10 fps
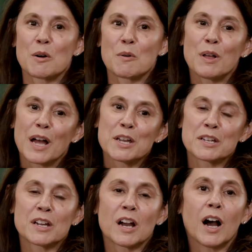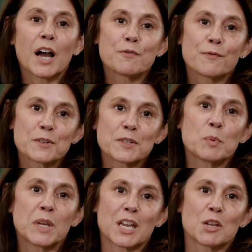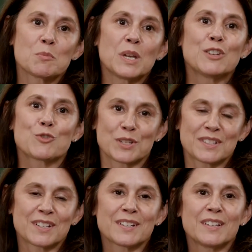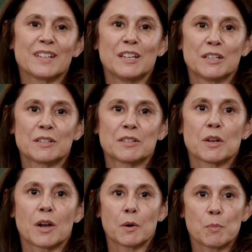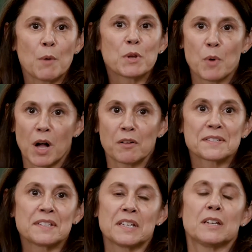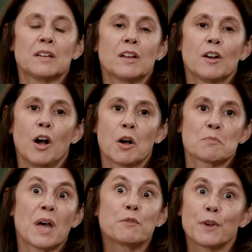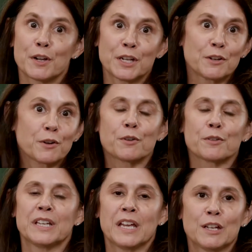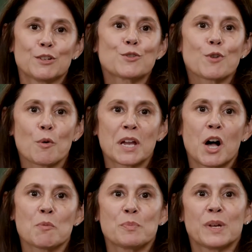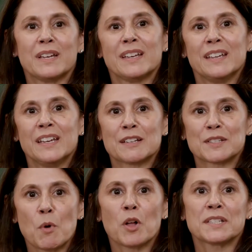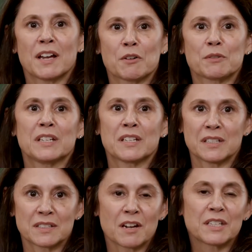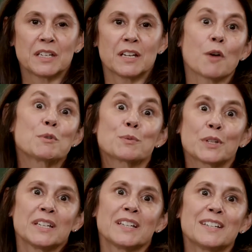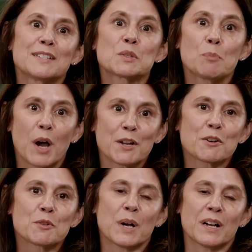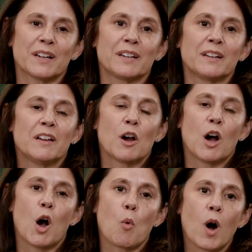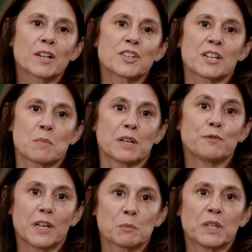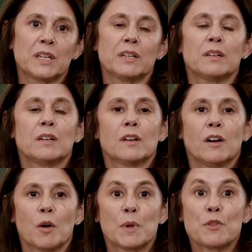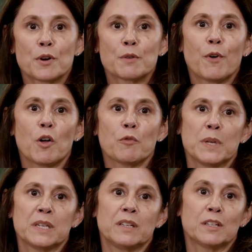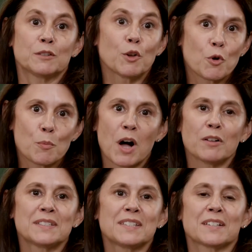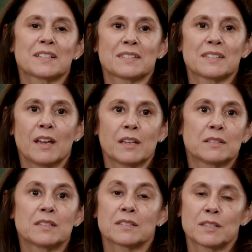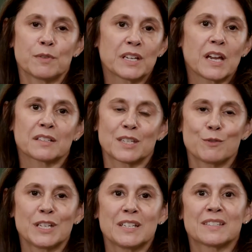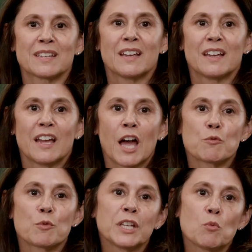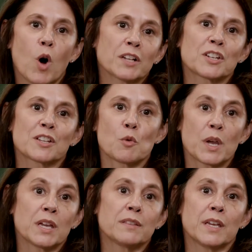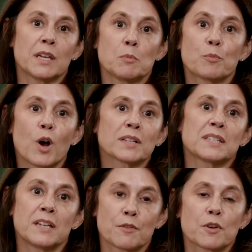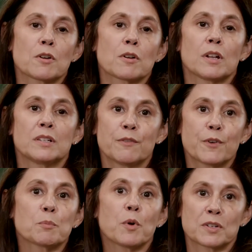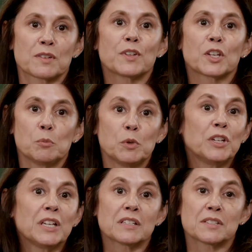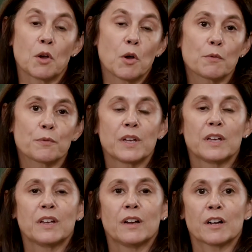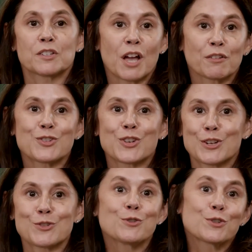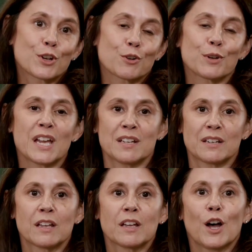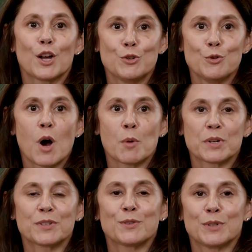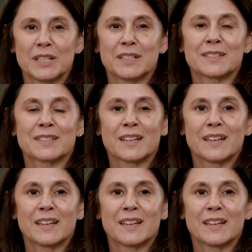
Well, I first became interested in public policy at a very early age, growing up in a small town in Kentucky. I was really inspired by watching my family and their involvement in local politics and civic activities, and really watching the way they brought together different parts of the community to solve challenging issues or to create new opportunities.